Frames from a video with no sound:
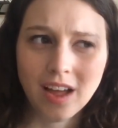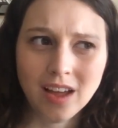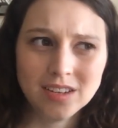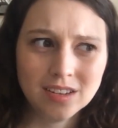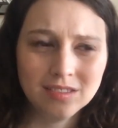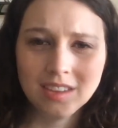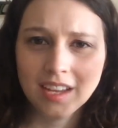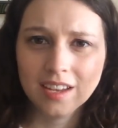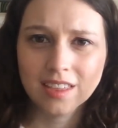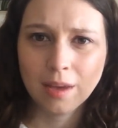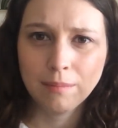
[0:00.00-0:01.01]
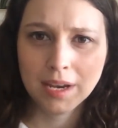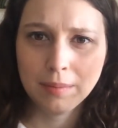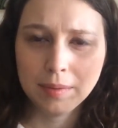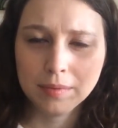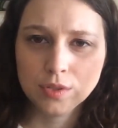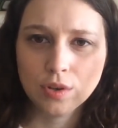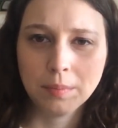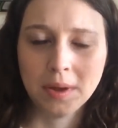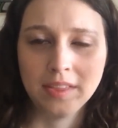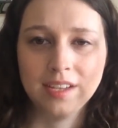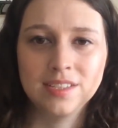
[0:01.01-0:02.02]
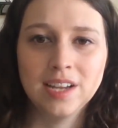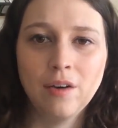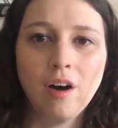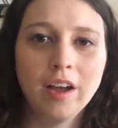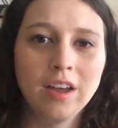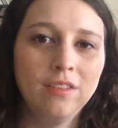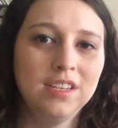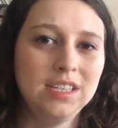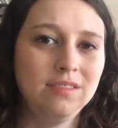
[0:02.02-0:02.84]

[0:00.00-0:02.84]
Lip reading: I don't think that many people talk about this. Now, I own the